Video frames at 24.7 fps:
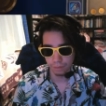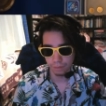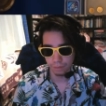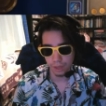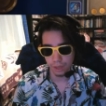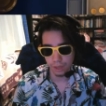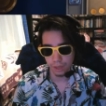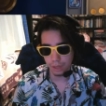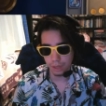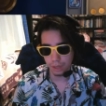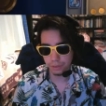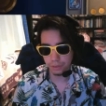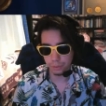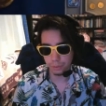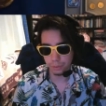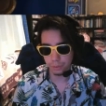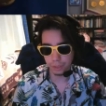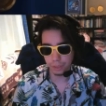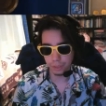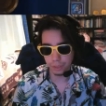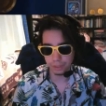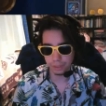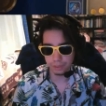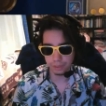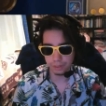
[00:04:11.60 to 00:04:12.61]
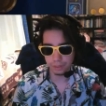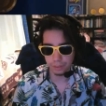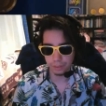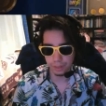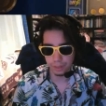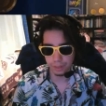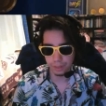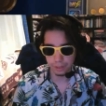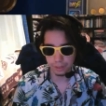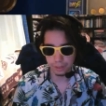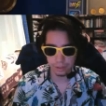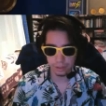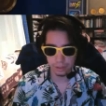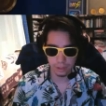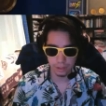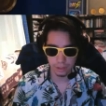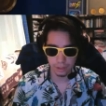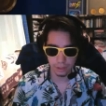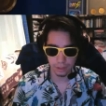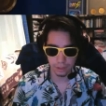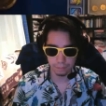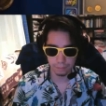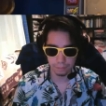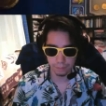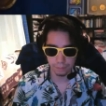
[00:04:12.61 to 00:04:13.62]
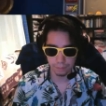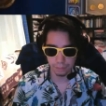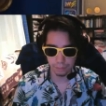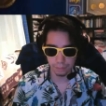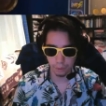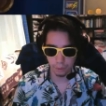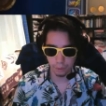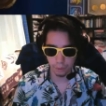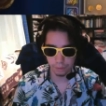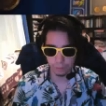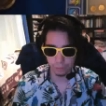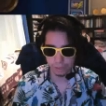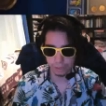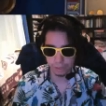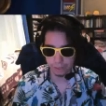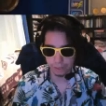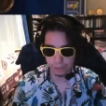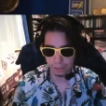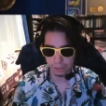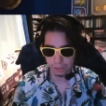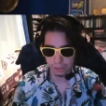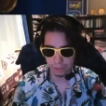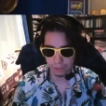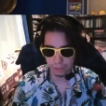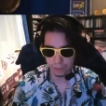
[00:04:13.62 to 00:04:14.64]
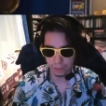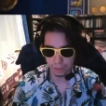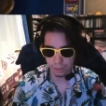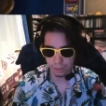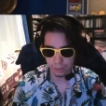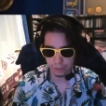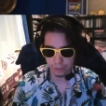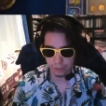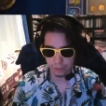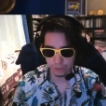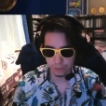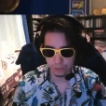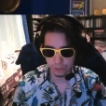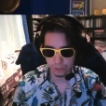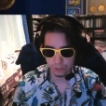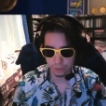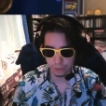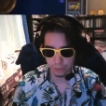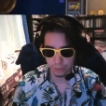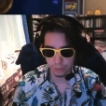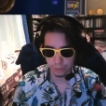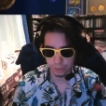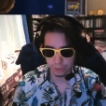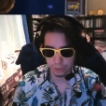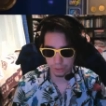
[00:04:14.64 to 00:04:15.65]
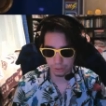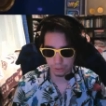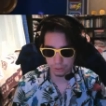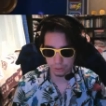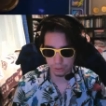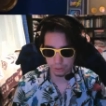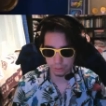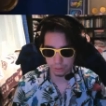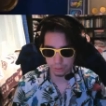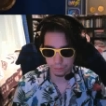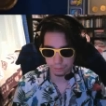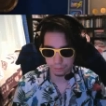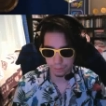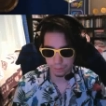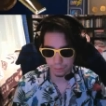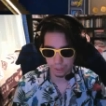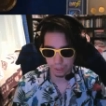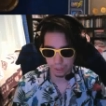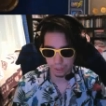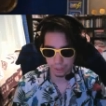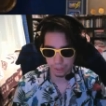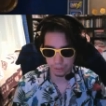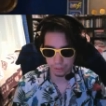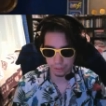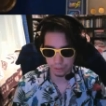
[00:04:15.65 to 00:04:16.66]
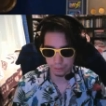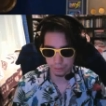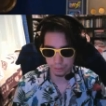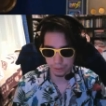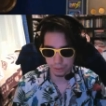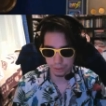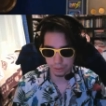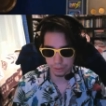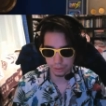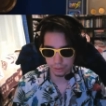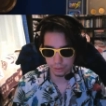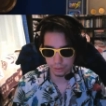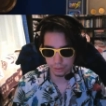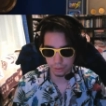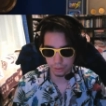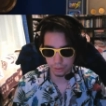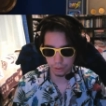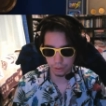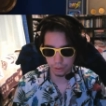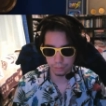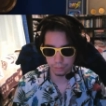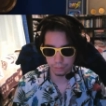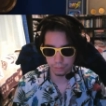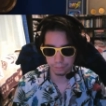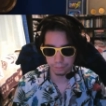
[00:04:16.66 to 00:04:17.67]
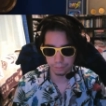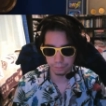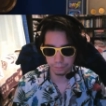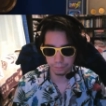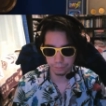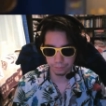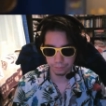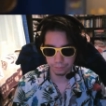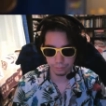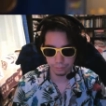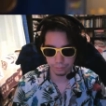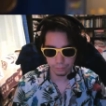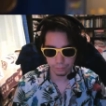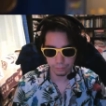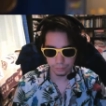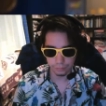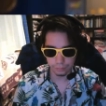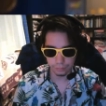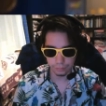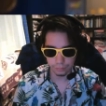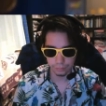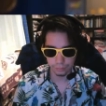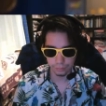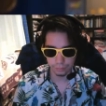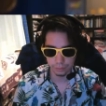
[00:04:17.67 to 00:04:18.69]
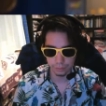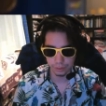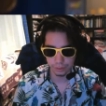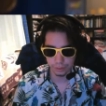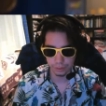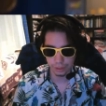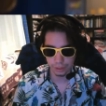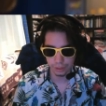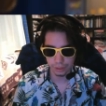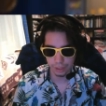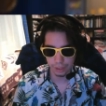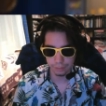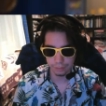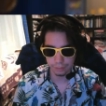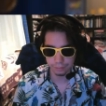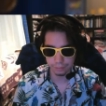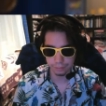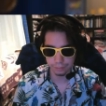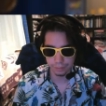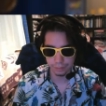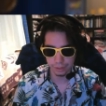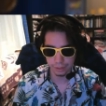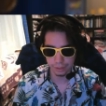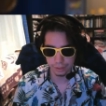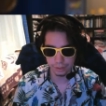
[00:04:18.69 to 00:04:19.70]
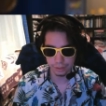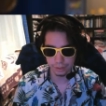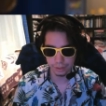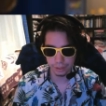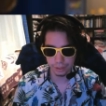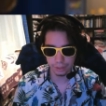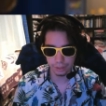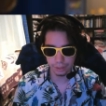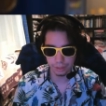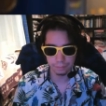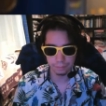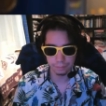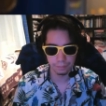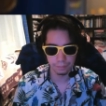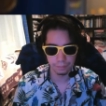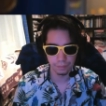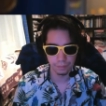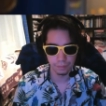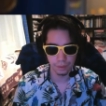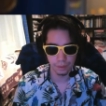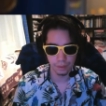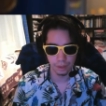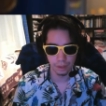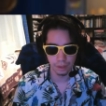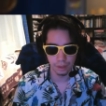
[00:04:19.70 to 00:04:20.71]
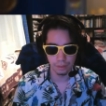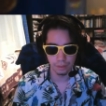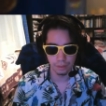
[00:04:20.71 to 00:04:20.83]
It was really easy with this um, evolving thing. It's just really cool, and with this troll, yeah, see,